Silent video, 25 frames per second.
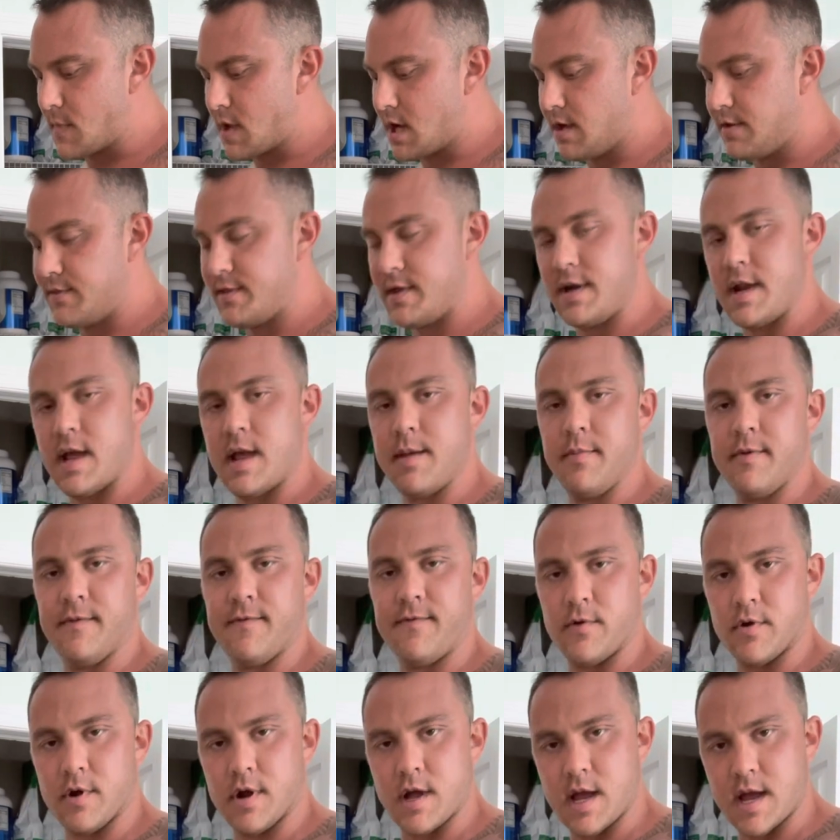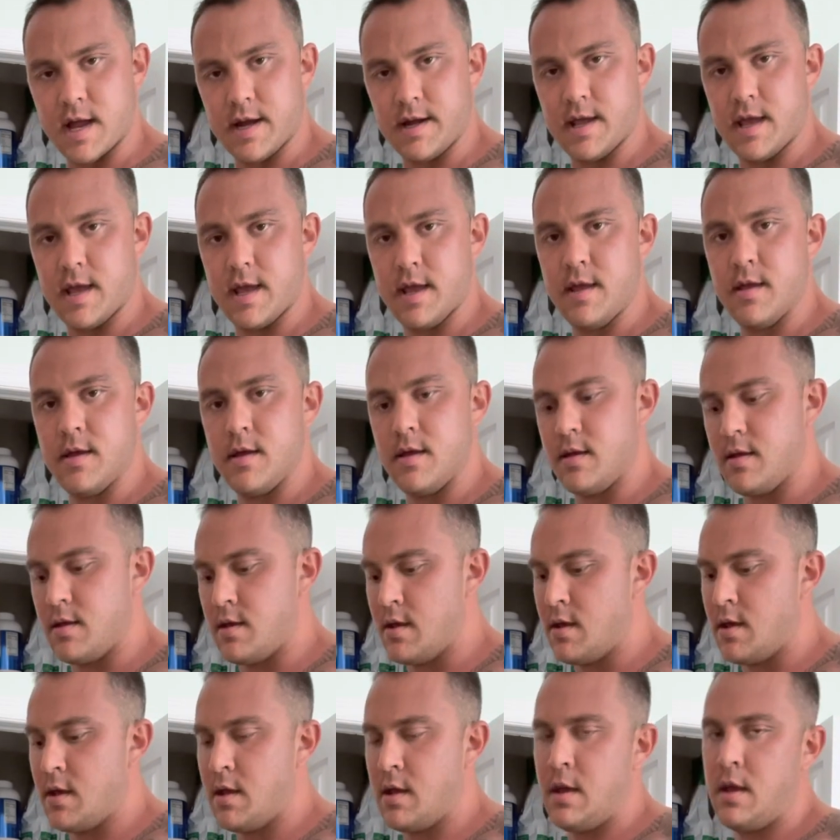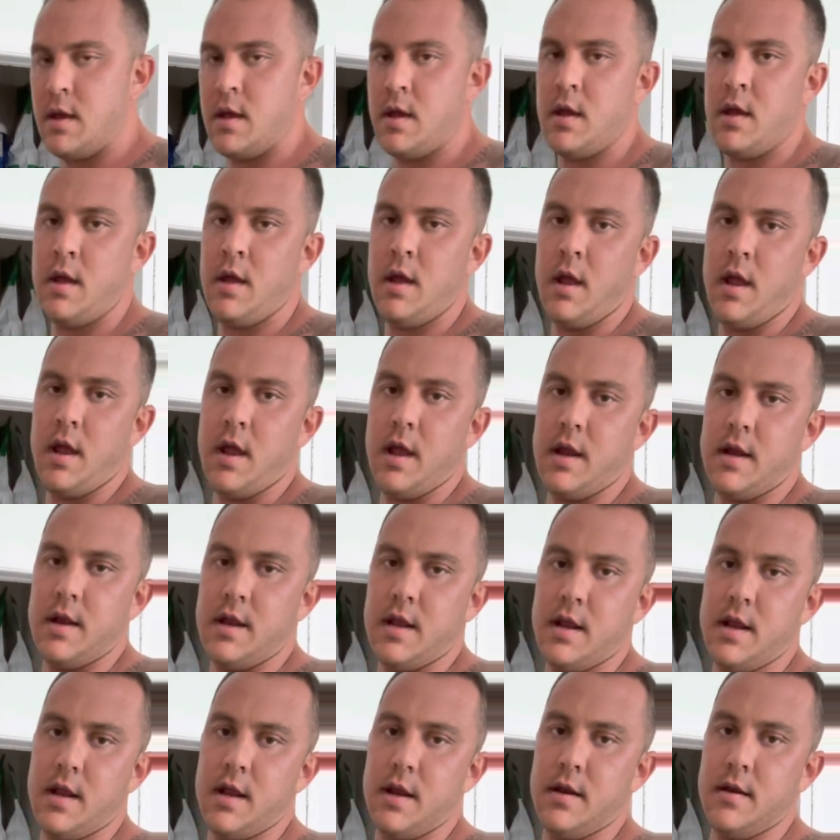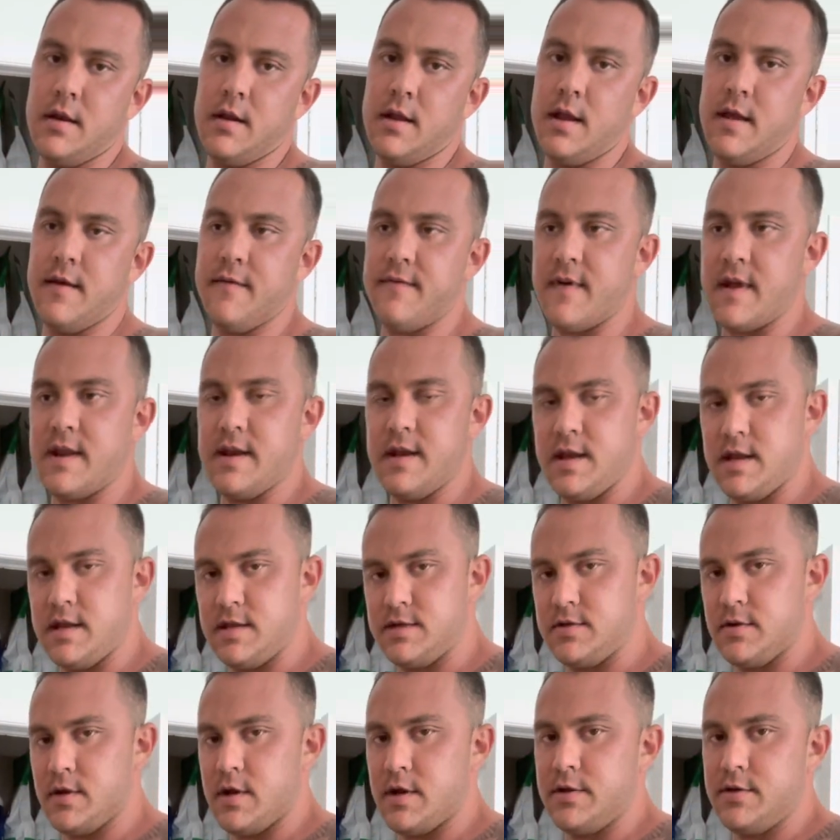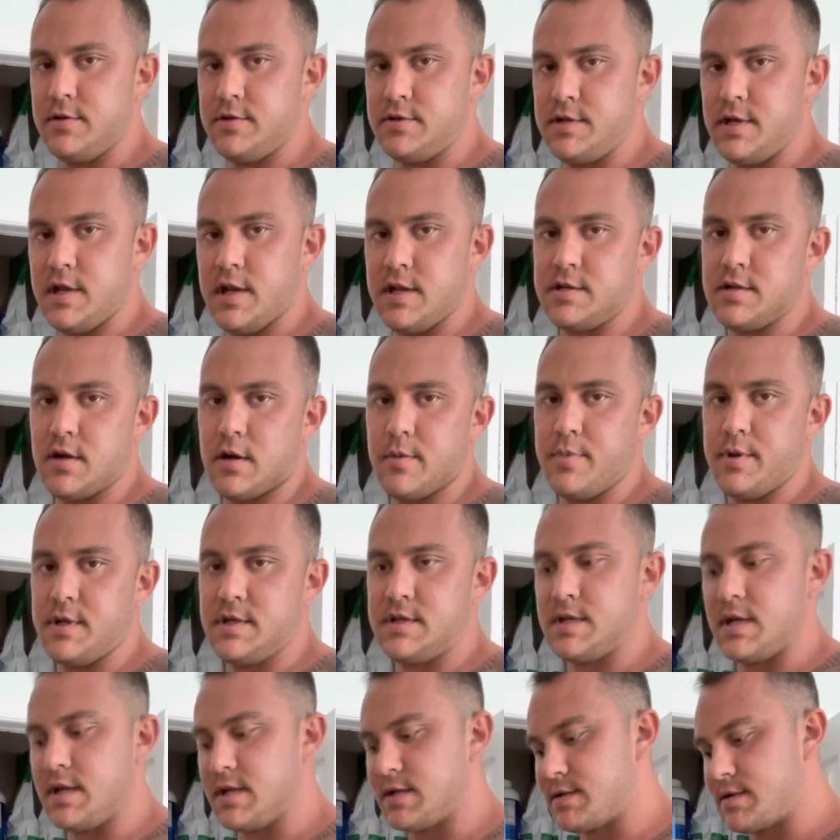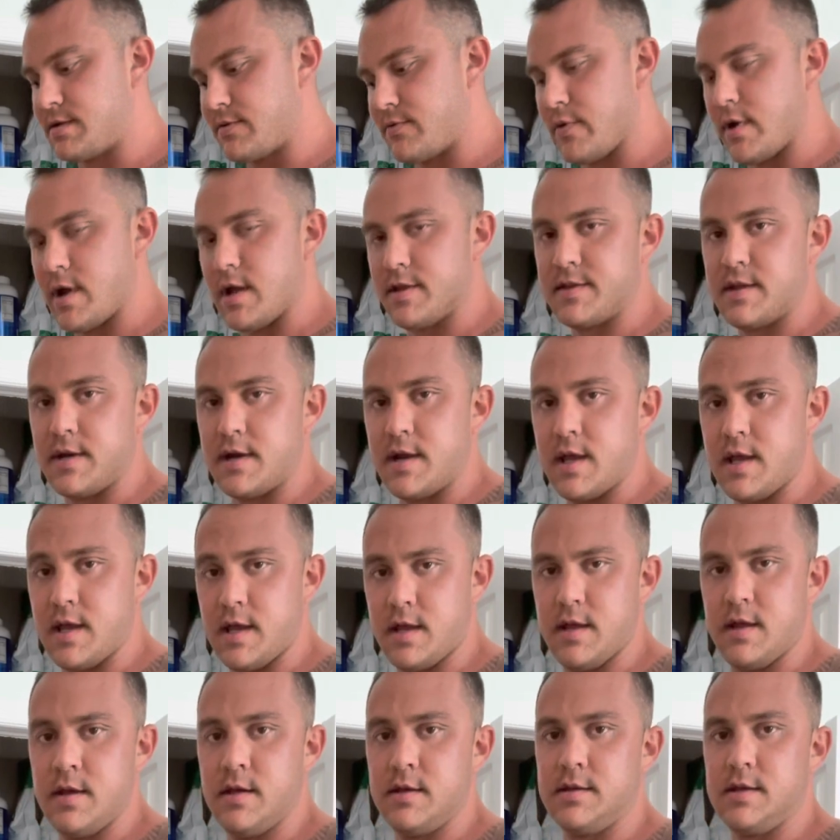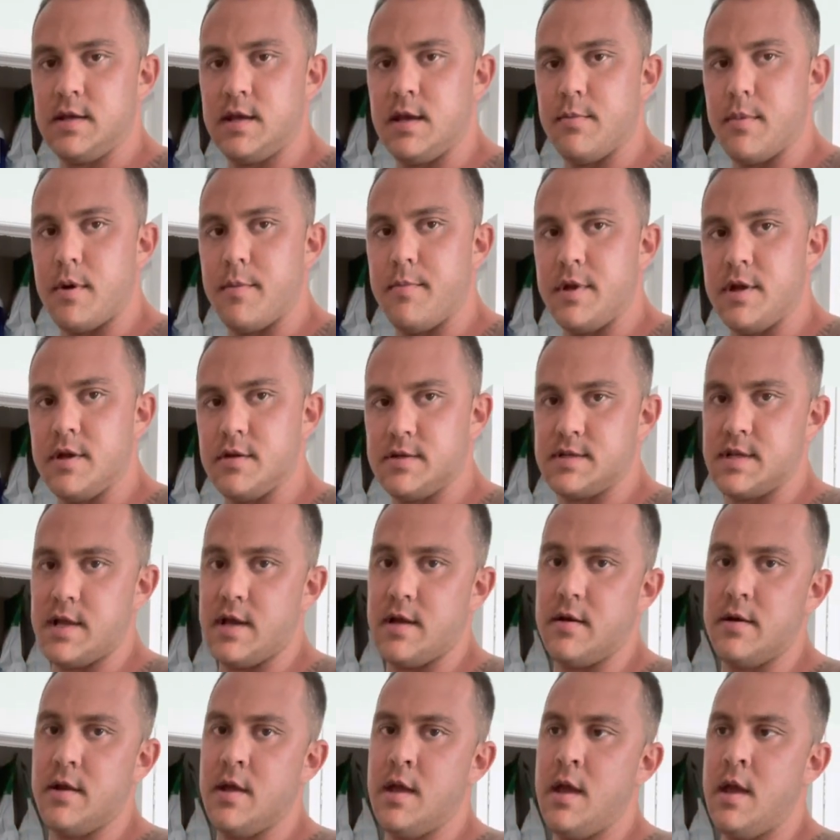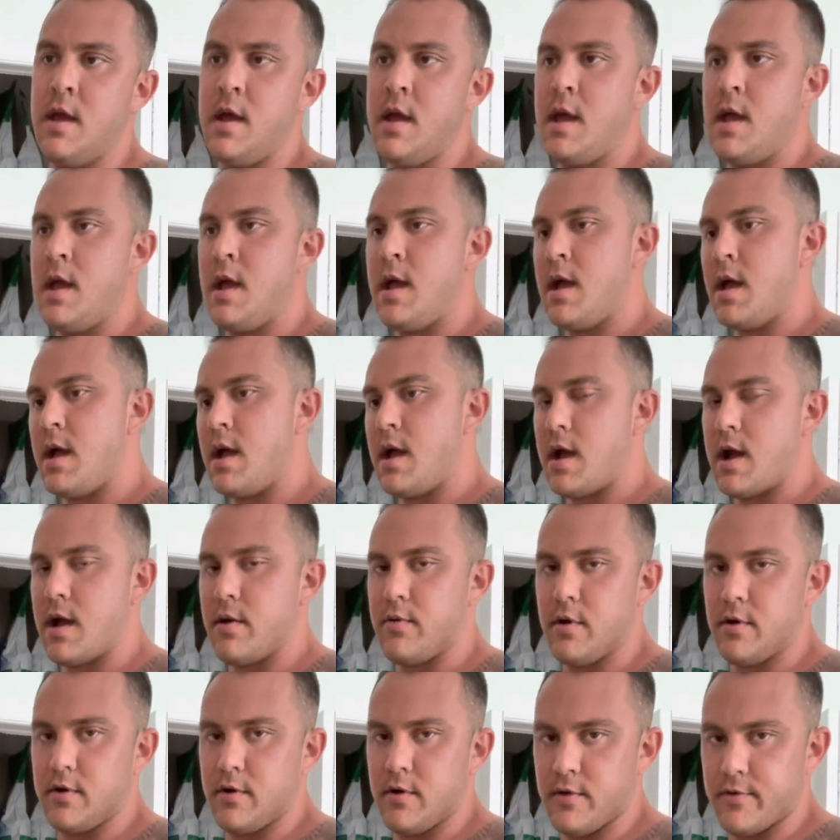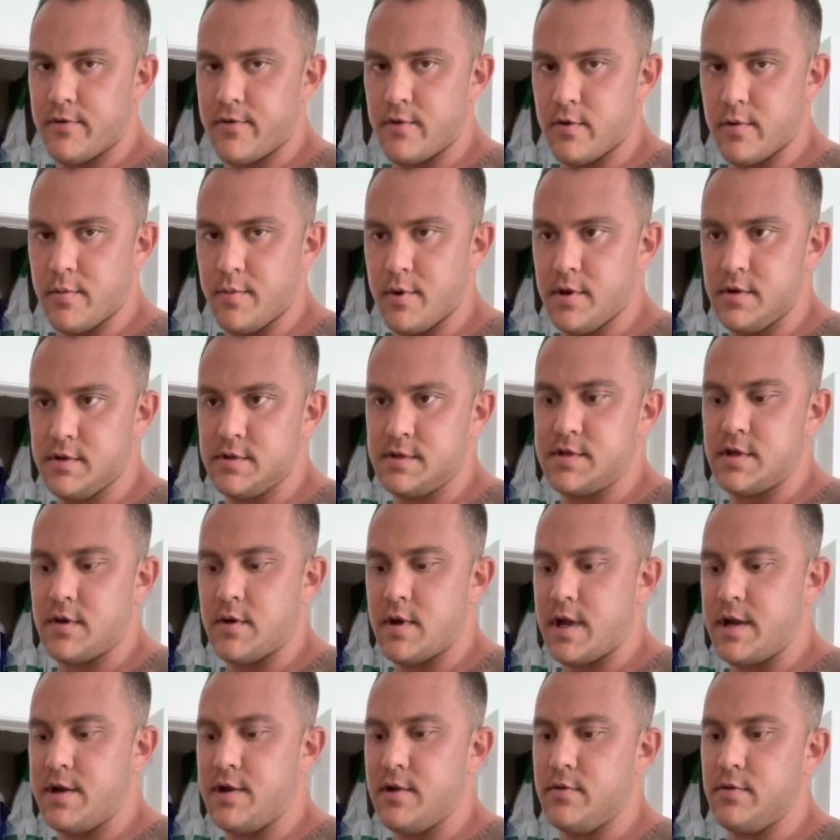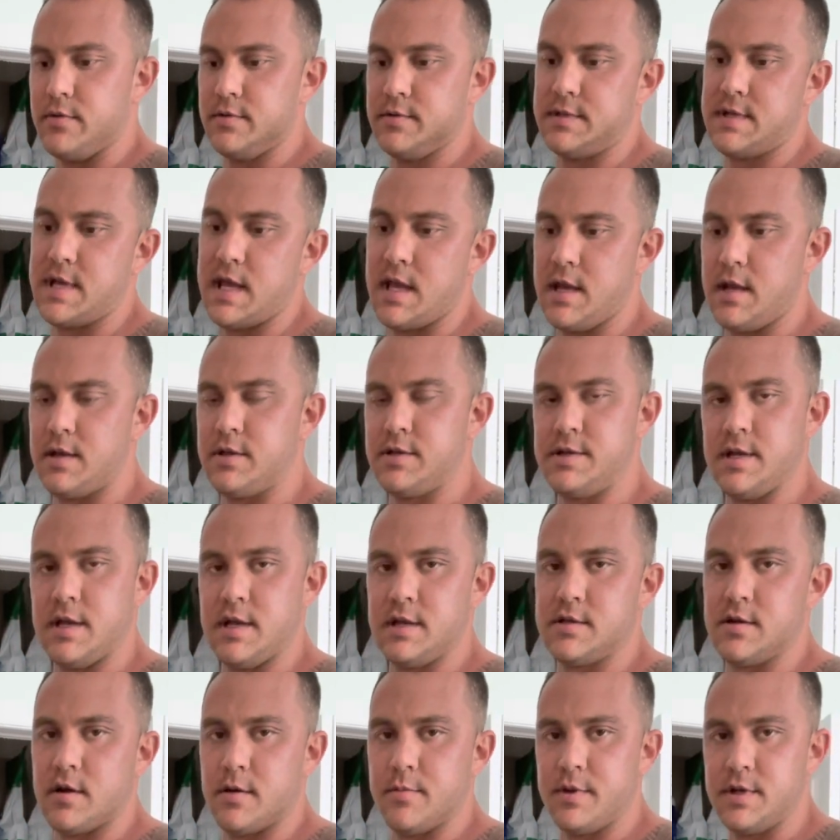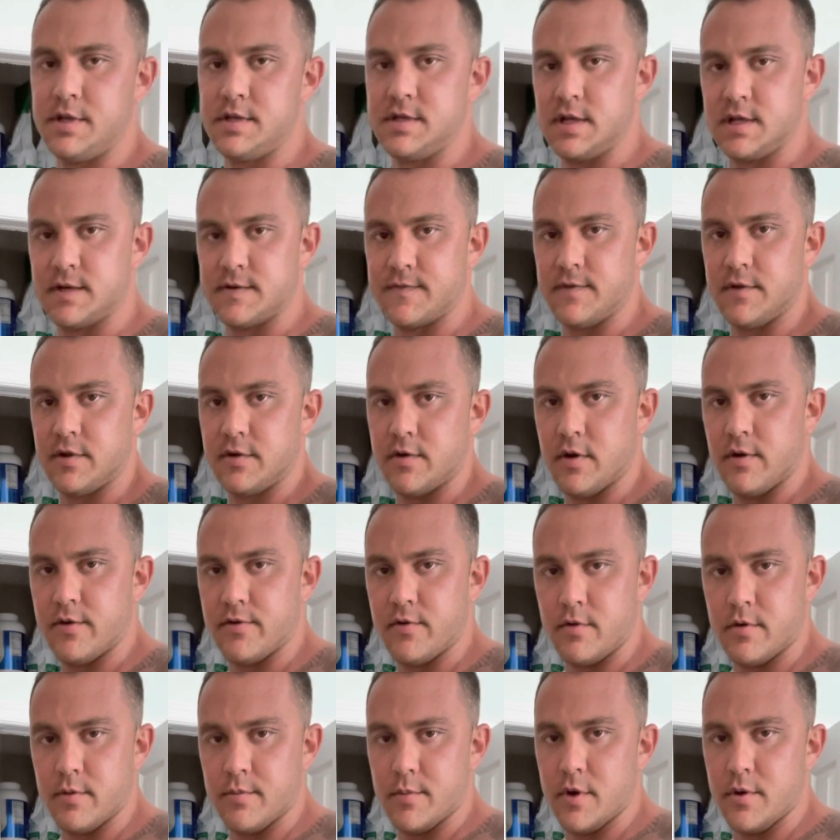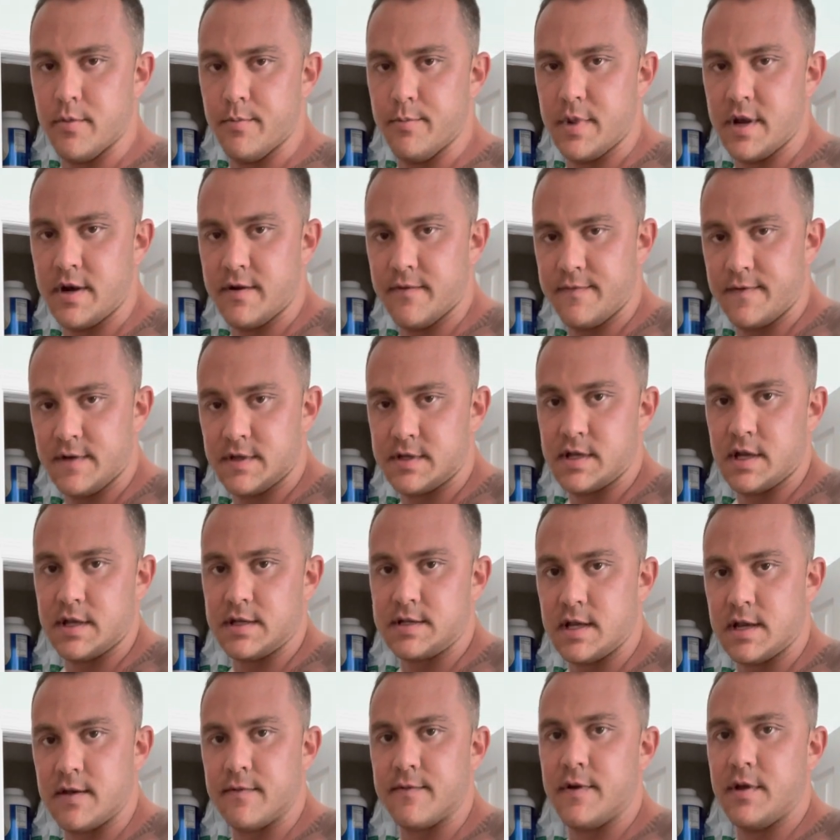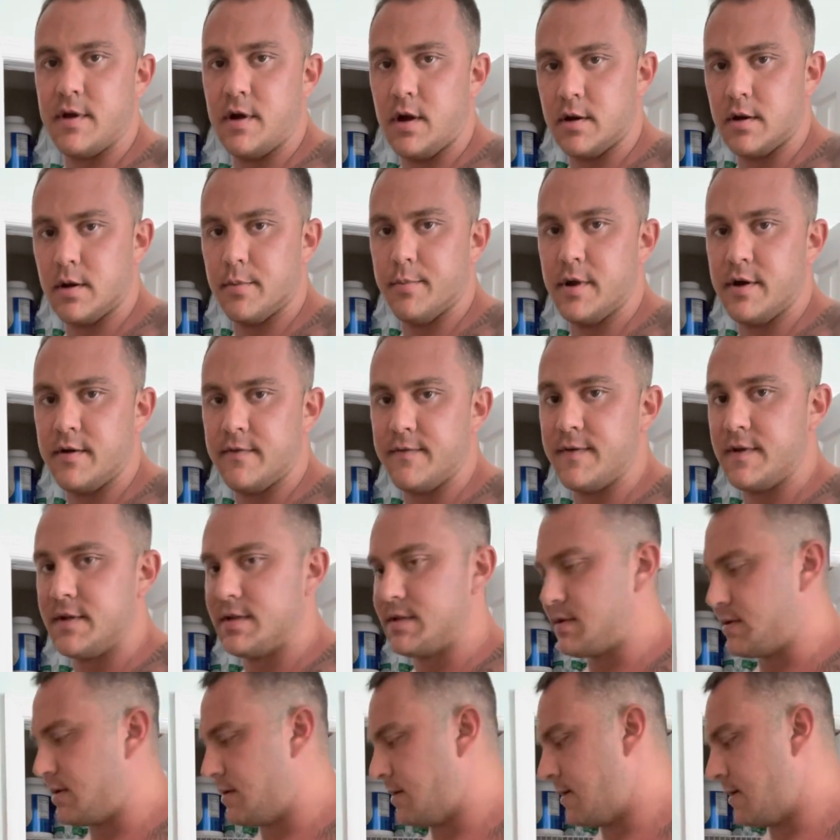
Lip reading: the night before a high day, and then if I need to, I'll use GHRP6 throughout the day to get my meals down. I run growth hormone, so I don't take GHRP6 for the growth hormone benefits. I take it for the hunger benefits.